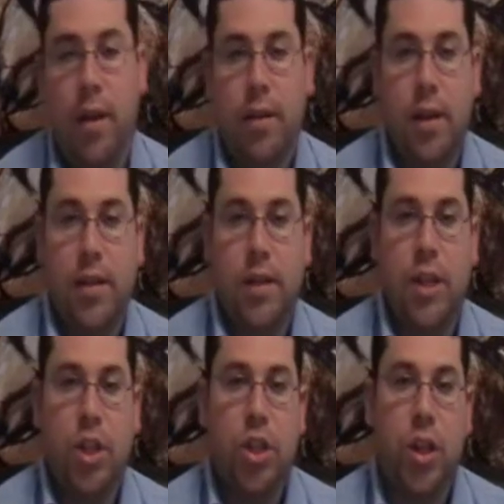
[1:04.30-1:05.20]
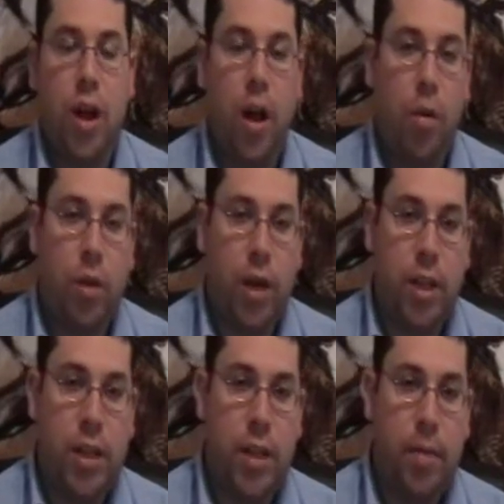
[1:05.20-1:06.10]
it's essentially a
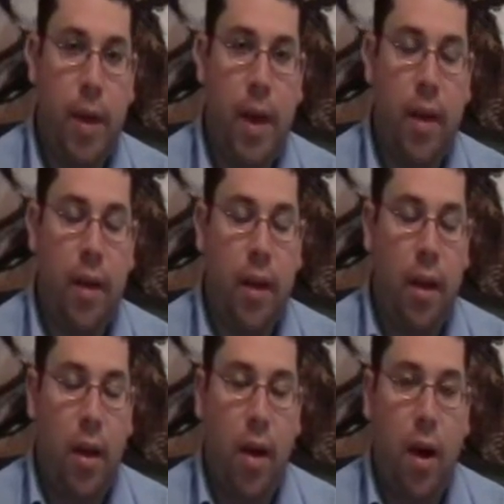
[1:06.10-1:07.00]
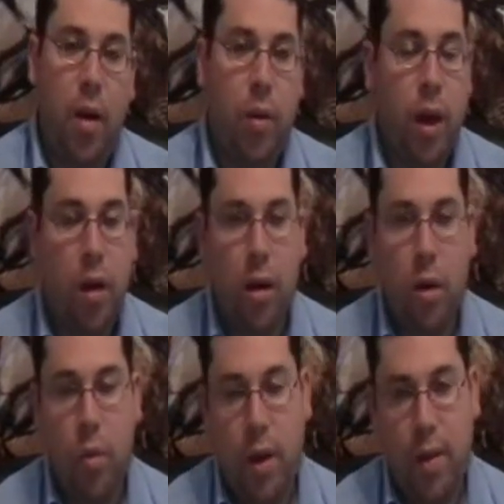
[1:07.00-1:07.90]
reduction in demand. We all
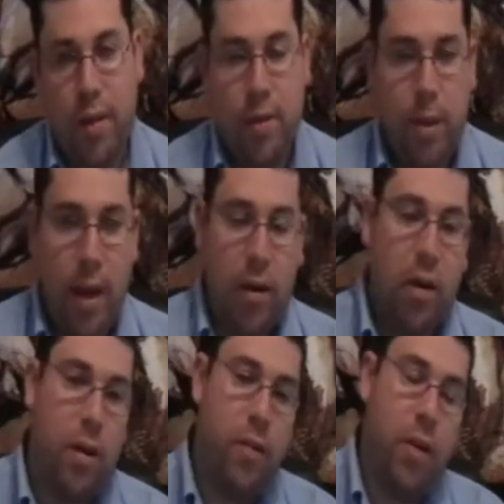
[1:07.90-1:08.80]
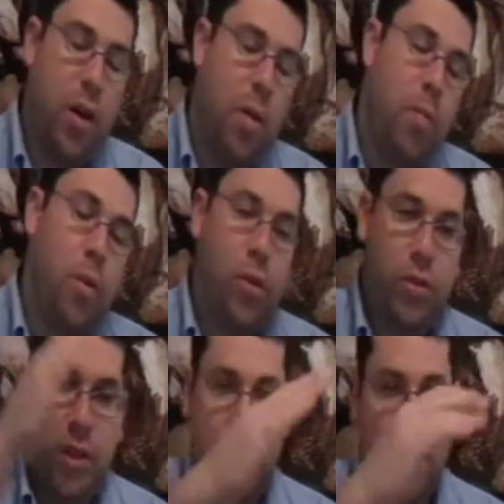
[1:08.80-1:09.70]
know when the demand curve
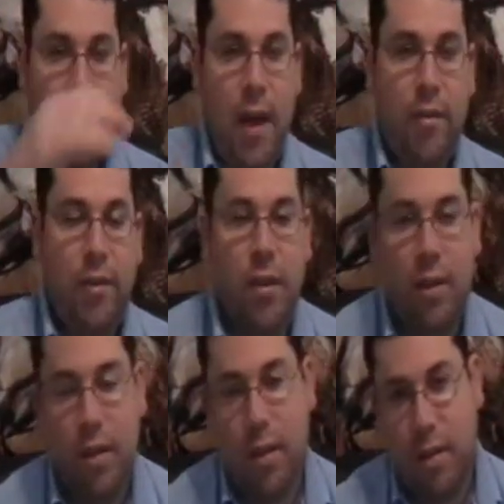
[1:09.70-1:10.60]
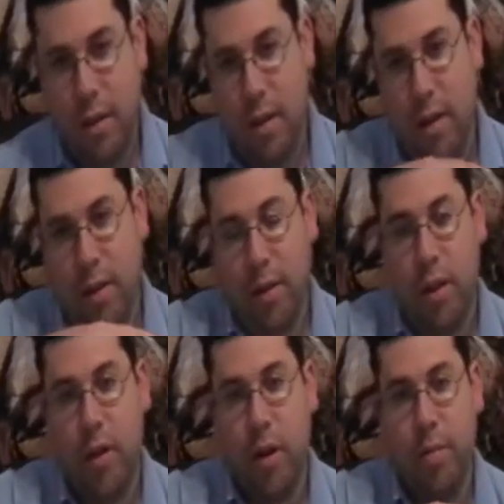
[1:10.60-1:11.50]
moves to the left, the
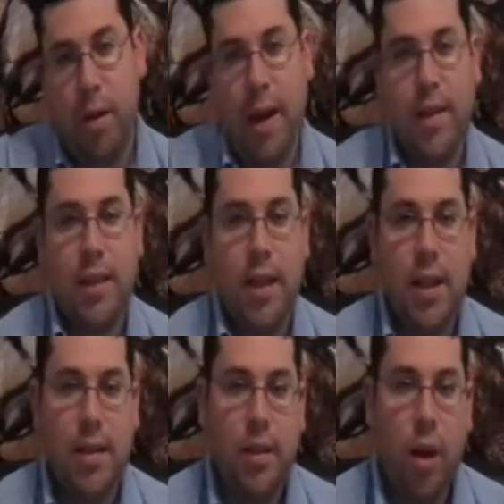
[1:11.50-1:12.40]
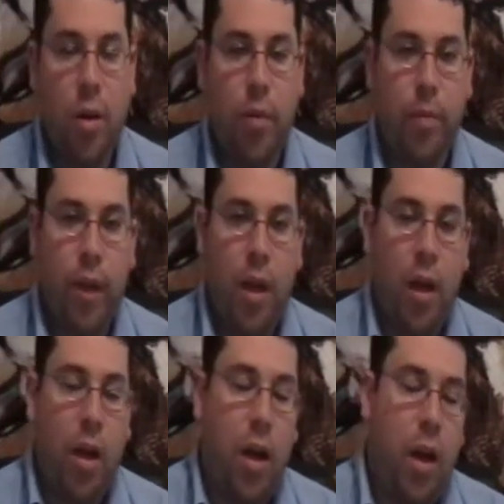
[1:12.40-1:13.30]
clearing price is lower.
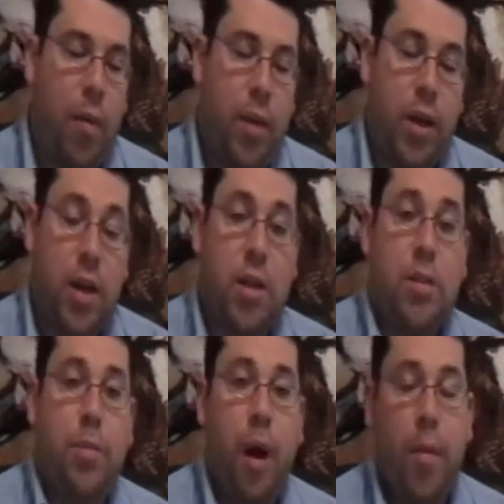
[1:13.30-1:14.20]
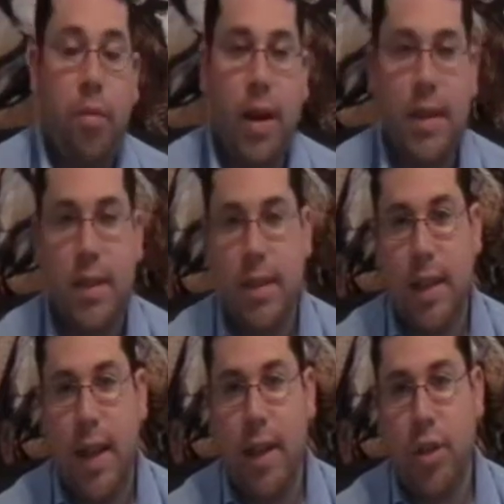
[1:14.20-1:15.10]
Because bond
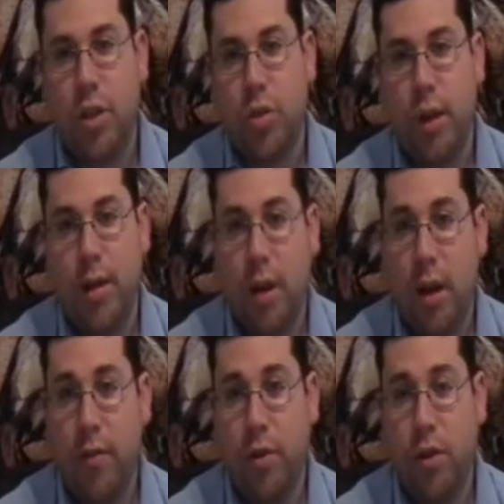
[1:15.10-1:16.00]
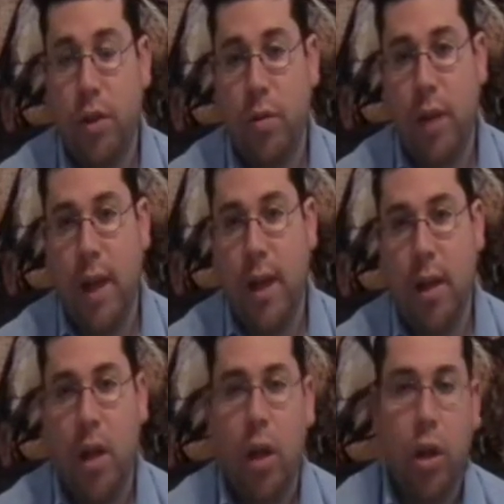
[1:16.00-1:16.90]
prices and interest rates are inversely
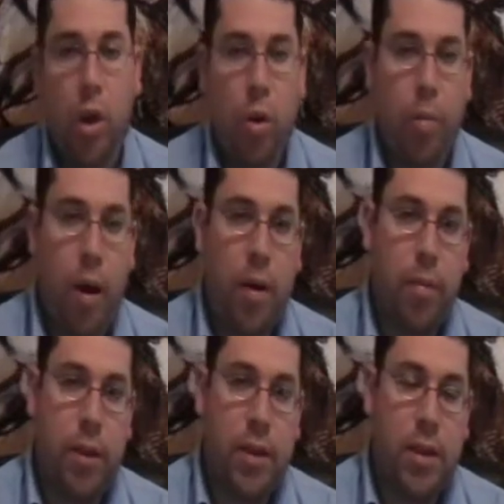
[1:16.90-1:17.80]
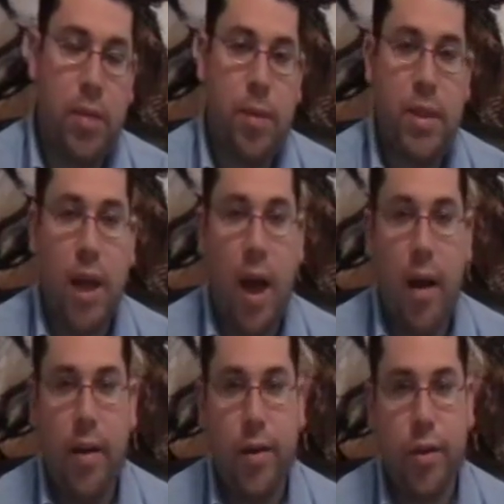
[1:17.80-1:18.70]
related, lower bond prices means
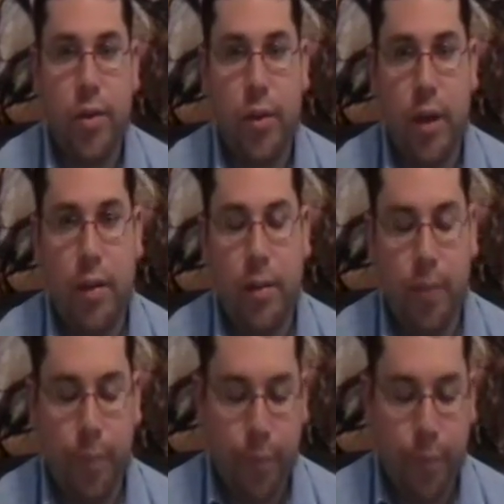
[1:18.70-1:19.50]
higher interest rates.